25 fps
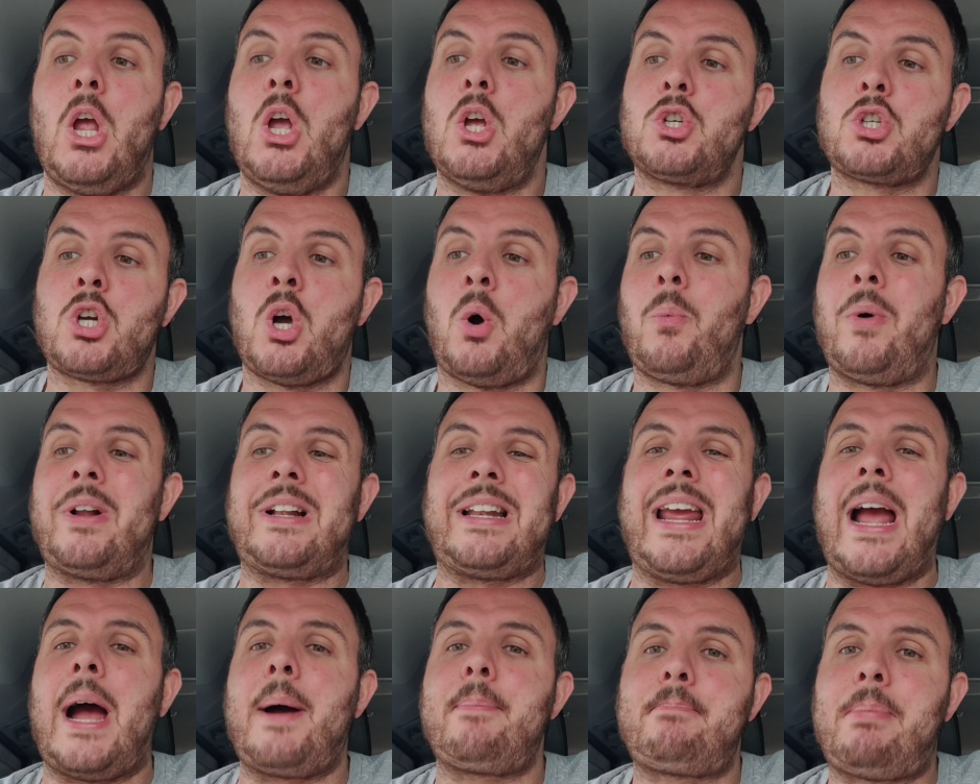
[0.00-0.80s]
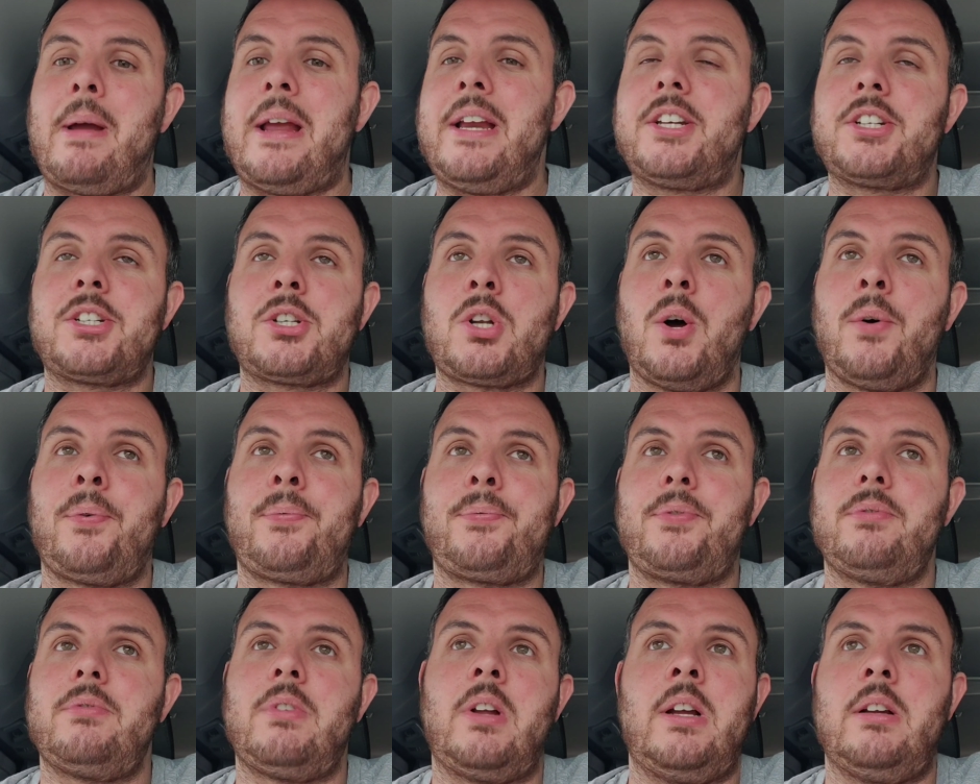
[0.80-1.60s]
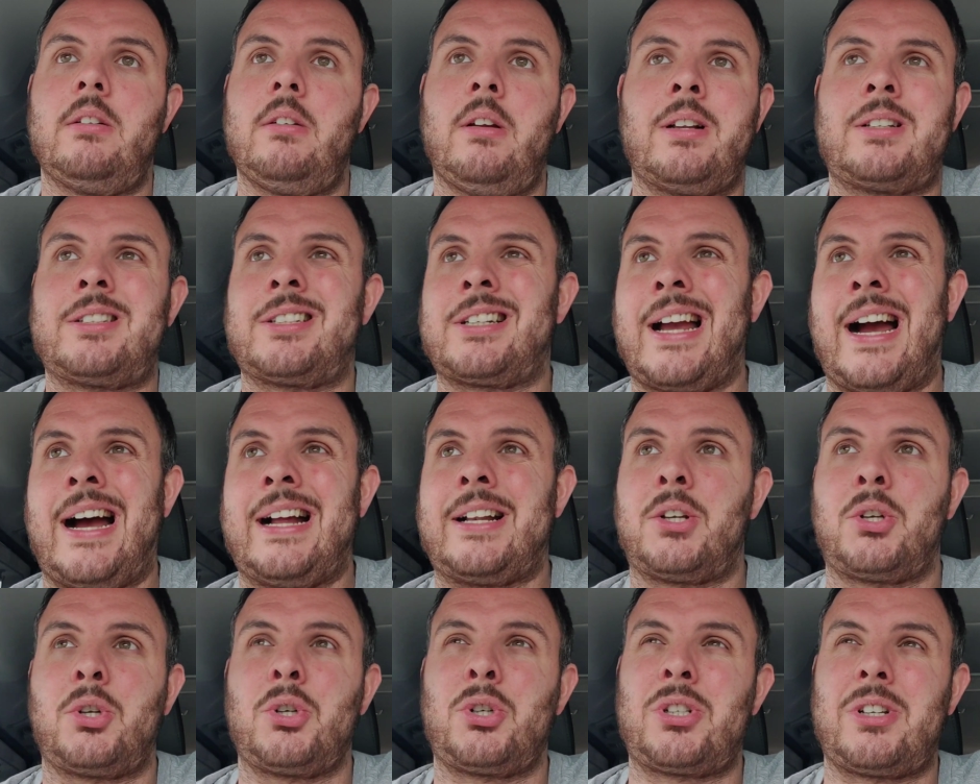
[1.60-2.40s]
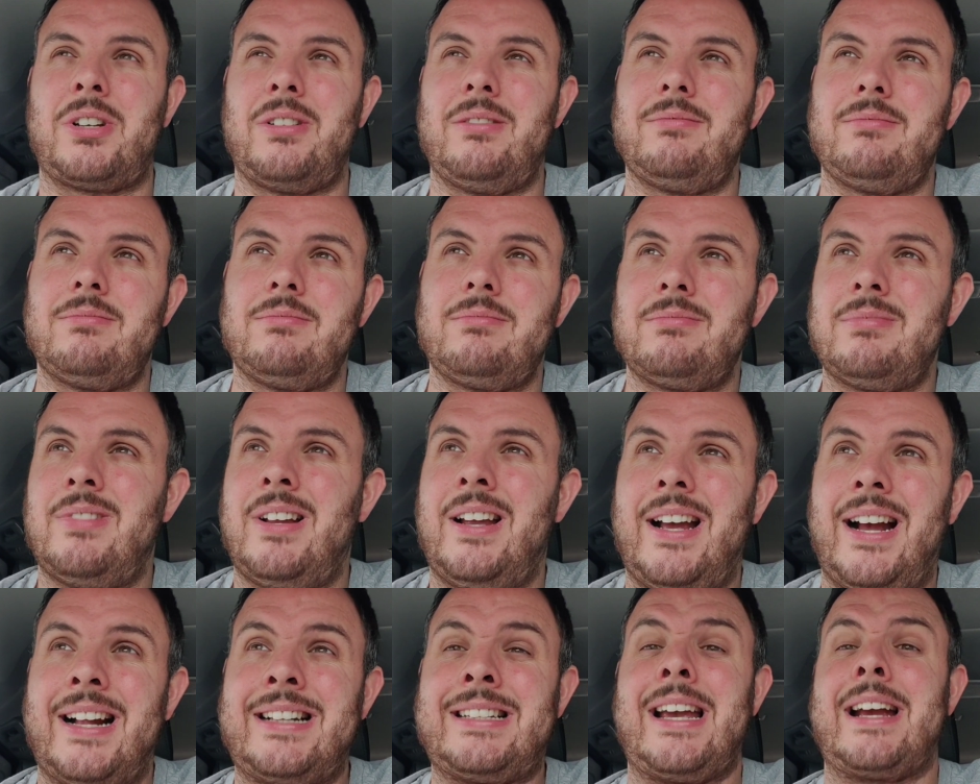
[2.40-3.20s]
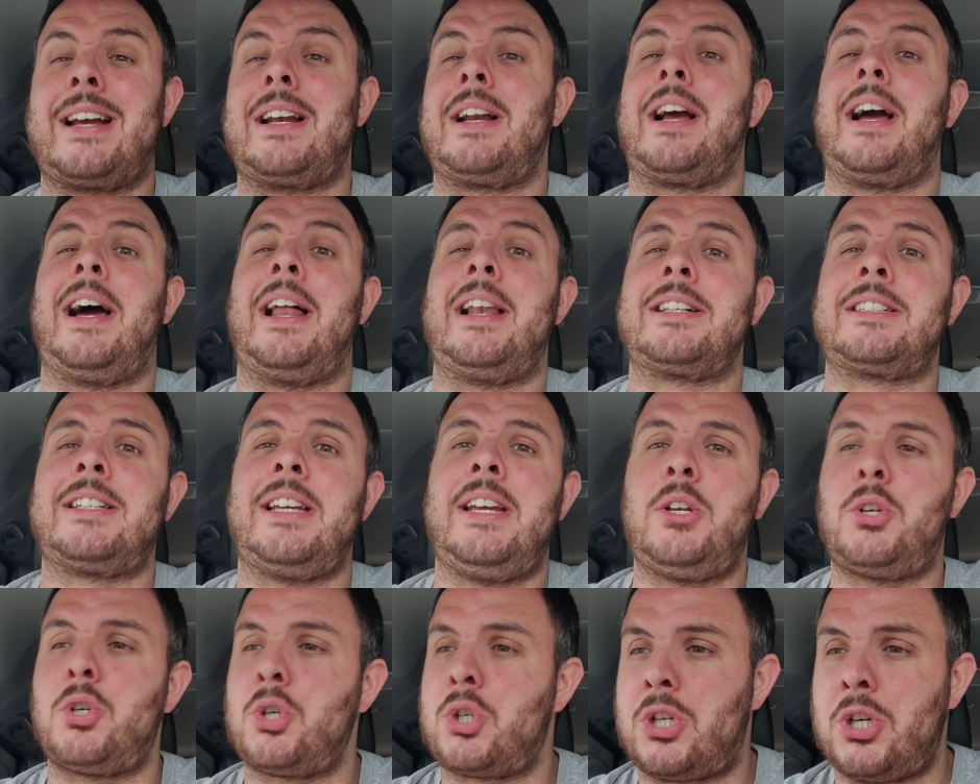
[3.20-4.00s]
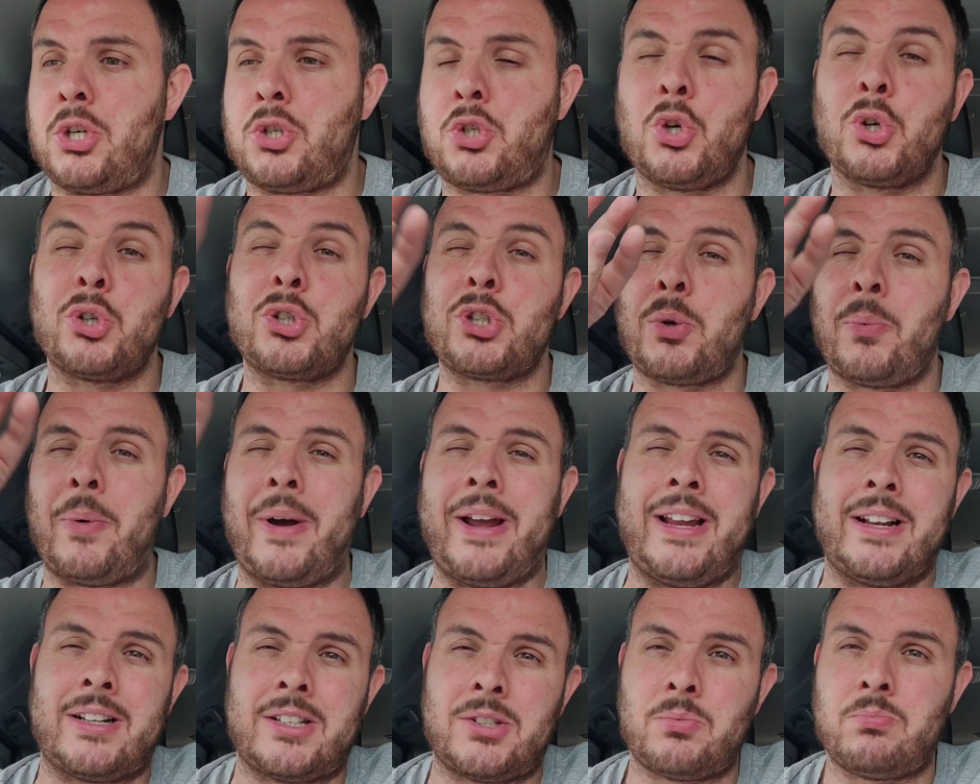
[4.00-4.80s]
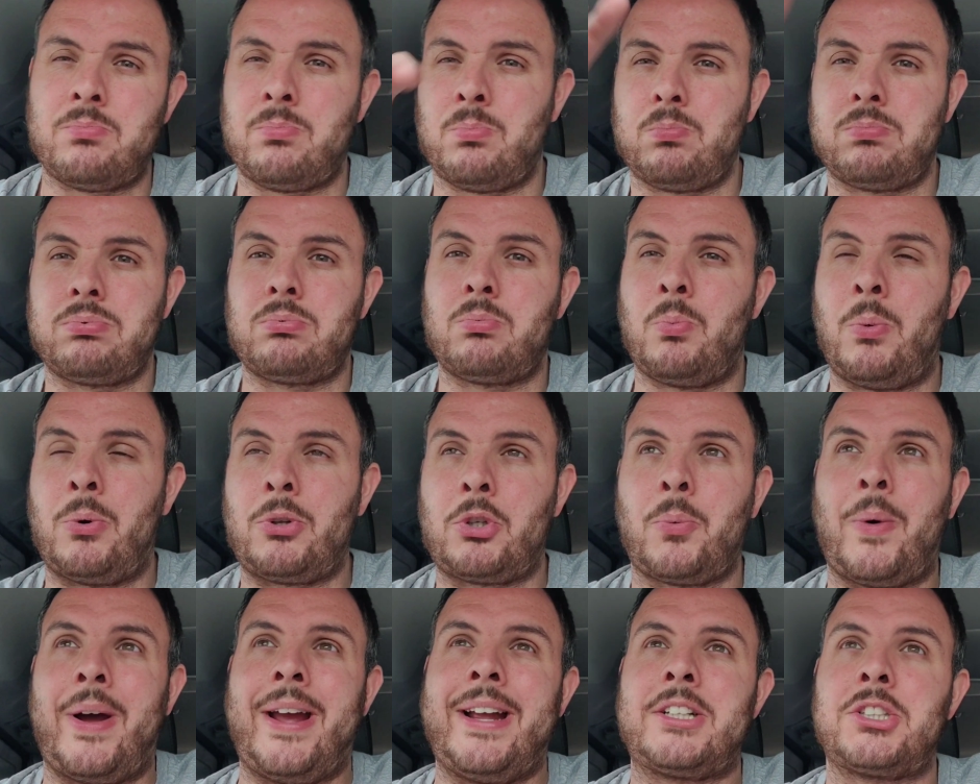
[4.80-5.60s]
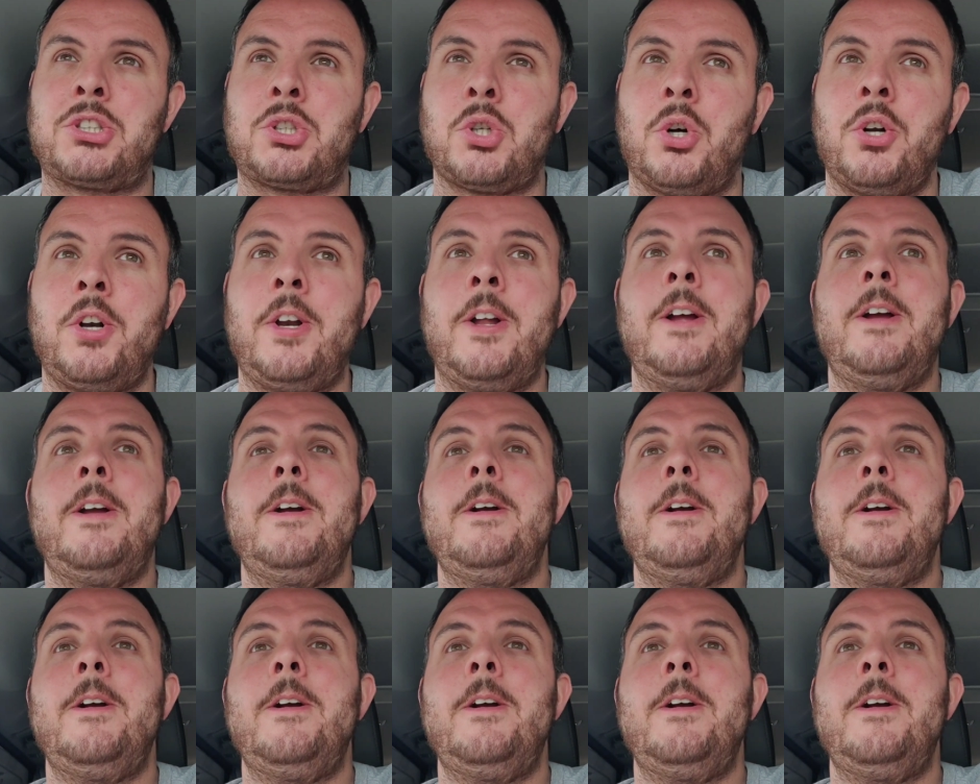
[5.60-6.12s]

So with the app-based stuff, it's kind of just a technicality, just adjust the way it's done.